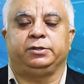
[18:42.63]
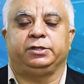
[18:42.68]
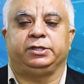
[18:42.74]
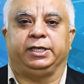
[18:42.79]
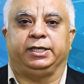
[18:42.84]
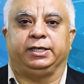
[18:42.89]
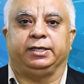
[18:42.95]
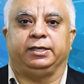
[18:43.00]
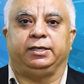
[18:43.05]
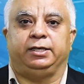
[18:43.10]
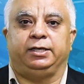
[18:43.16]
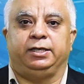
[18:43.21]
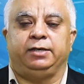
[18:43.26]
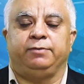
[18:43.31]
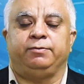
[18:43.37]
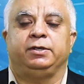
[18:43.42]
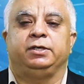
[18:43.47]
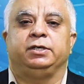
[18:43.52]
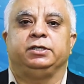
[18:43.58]
Take a
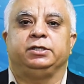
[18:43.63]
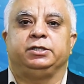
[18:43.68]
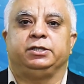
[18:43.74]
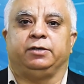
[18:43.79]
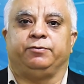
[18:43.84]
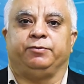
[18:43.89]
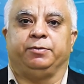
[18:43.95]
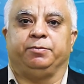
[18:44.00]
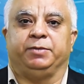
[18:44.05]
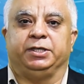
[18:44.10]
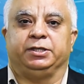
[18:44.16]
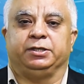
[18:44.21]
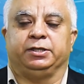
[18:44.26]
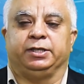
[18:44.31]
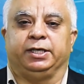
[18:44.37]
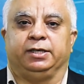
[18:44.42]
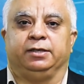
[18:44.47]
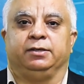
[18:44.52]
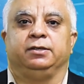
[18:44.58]
leave till we meet
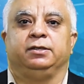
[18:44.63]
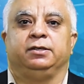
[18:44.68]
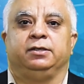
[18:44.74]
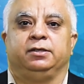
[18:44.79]
again.